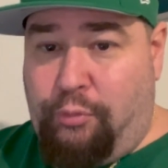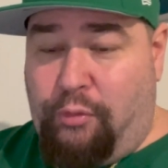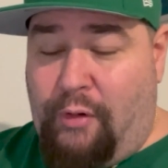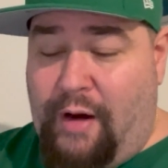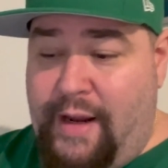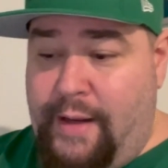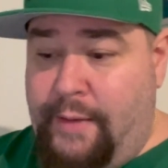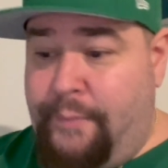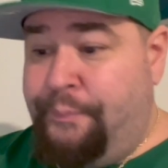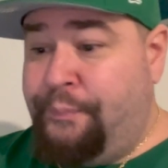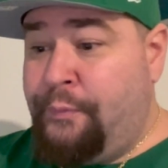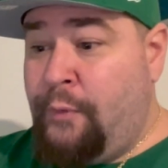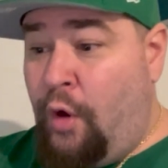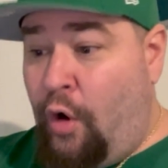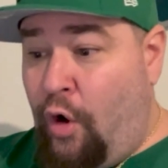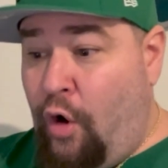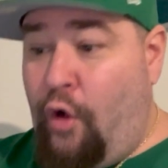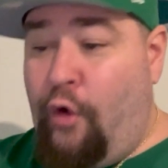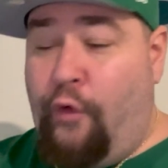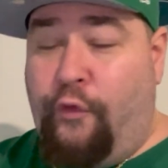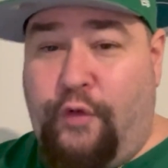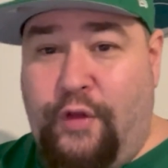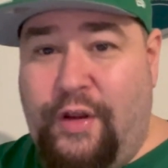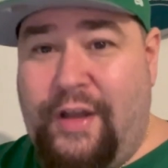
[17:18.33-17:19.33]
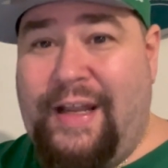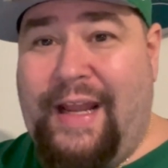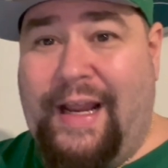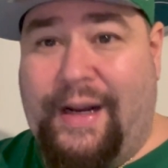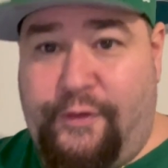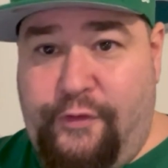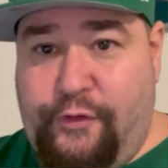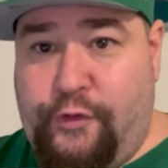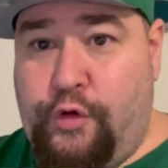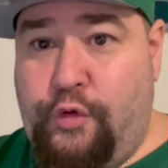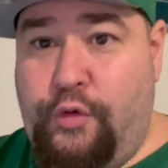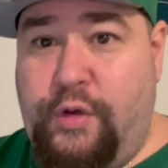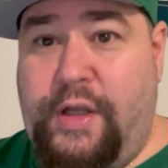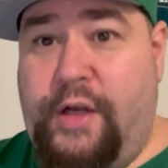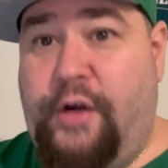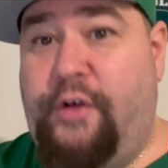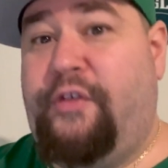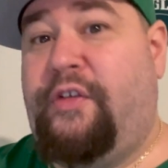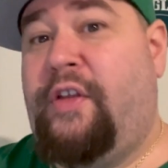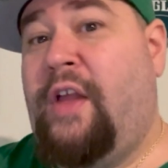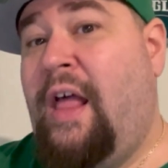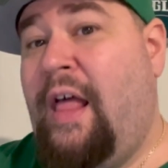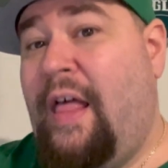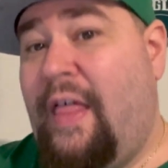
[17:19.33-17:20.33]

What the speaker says: right over the next 2 years.